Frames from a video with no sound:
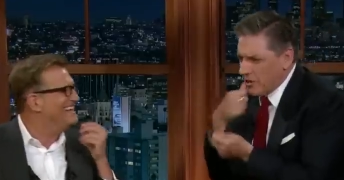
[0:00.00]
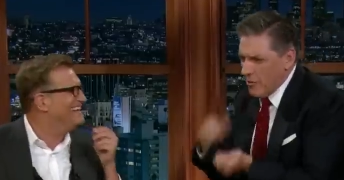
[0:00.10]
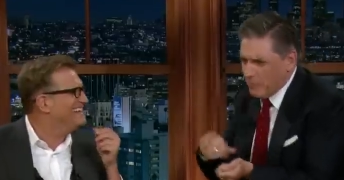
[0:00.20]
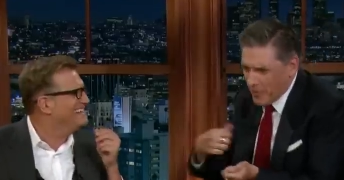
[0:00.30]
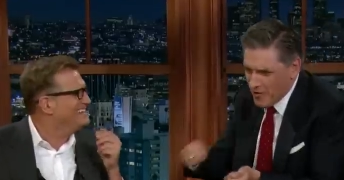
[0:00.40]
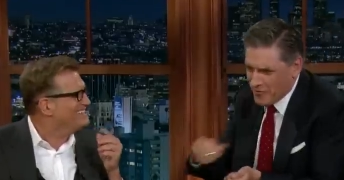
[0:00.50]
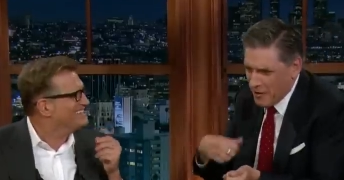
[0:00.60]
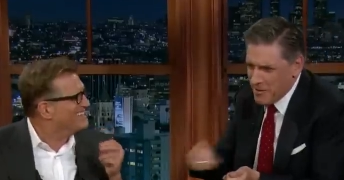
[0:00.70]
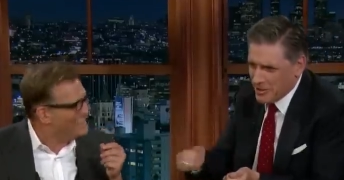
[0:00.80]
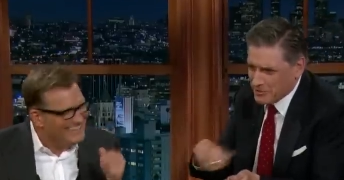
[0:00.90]
Speaker 1: to go poof, how
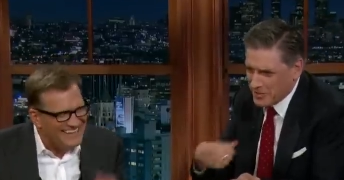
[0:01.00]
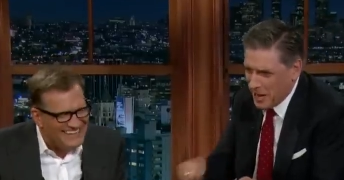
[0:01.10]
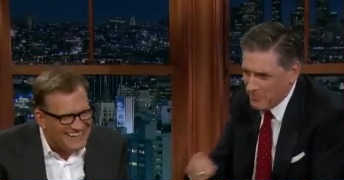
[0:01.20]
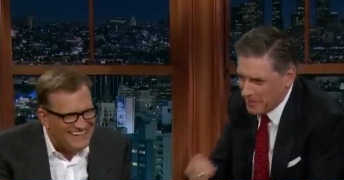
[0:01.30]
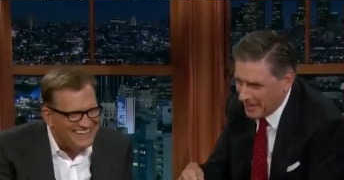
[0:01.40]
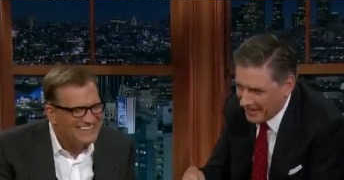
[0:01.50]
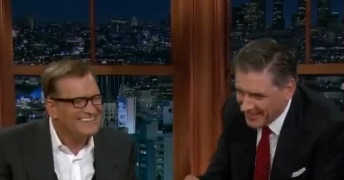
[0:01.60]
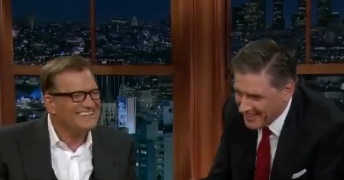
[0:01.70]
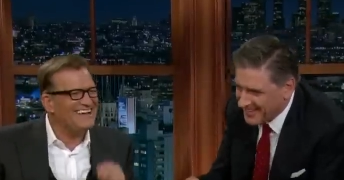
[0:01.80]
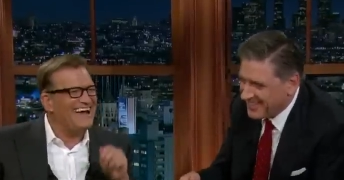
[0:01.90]
much would that be?
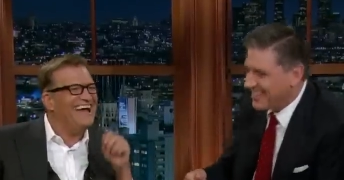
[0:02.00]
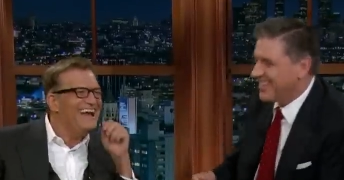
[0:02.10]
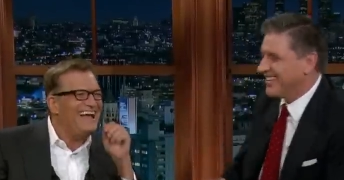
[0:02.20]
Yeah.